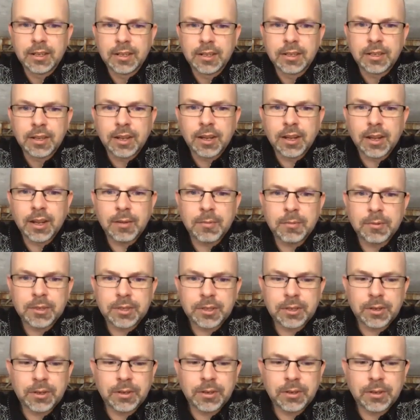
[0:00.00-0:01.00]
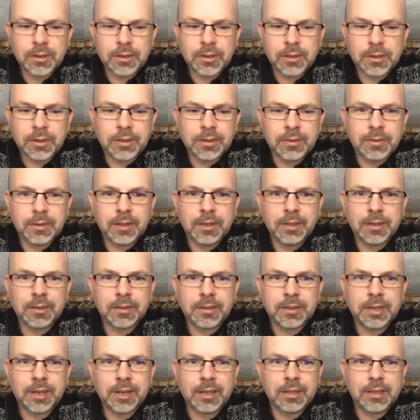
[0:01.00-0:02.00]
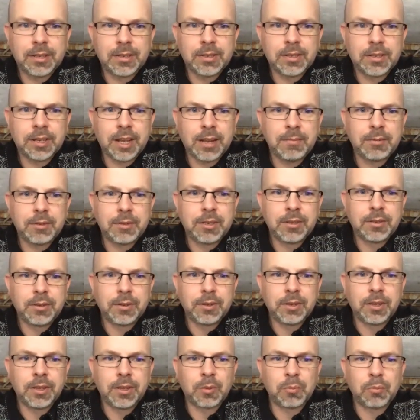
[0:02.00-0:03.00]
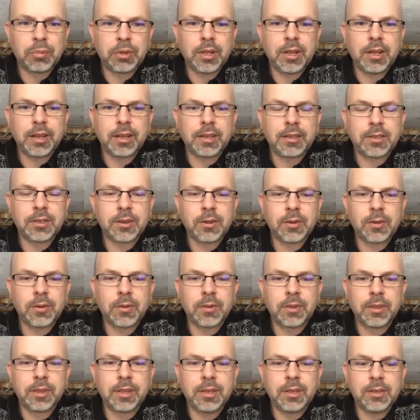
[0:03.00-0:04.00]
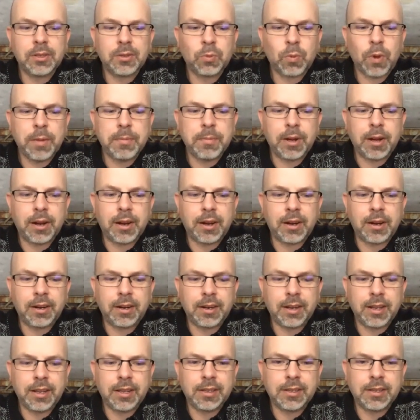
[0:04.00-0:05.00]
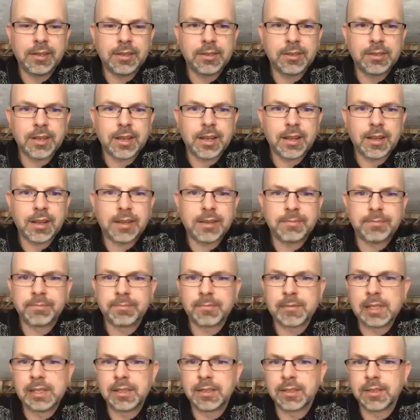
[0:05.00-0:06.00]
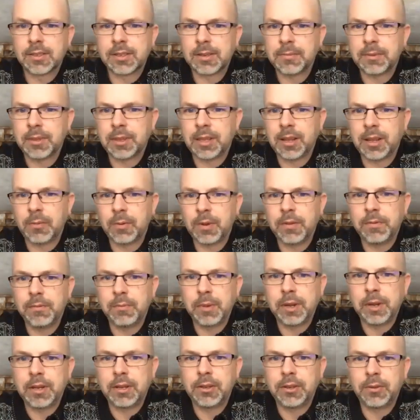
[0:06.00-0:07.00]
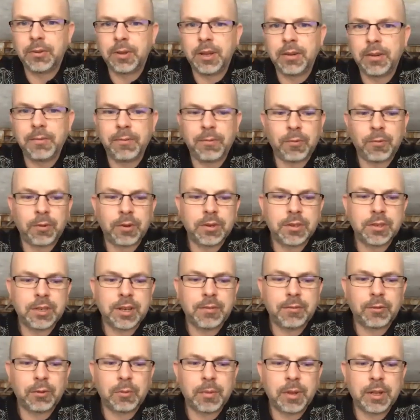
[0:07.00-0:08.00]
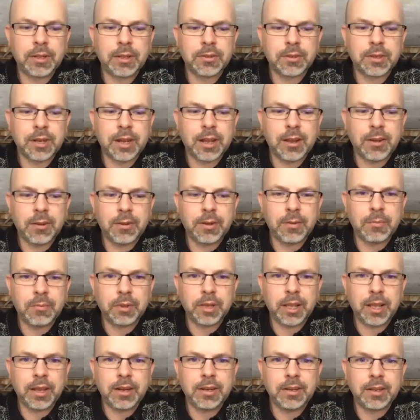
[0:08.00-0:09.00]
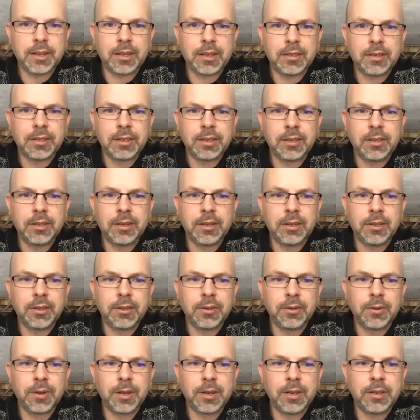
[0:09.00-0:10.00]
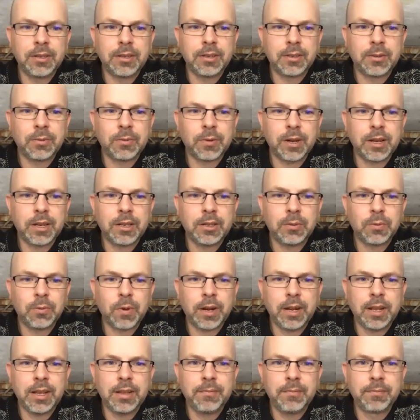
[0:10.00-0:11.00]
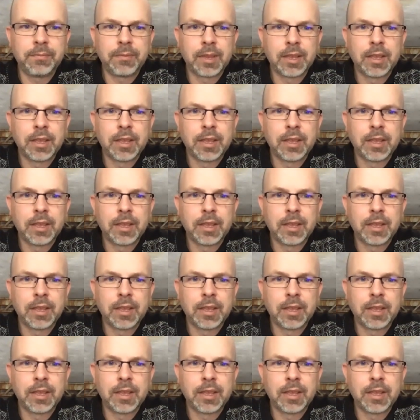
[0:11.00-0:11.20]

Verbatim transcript: Um, so I'll take this time to do a little plug. So this webinar is um, something that we've been doing for several months now and plan to continue to do into twenty twenty.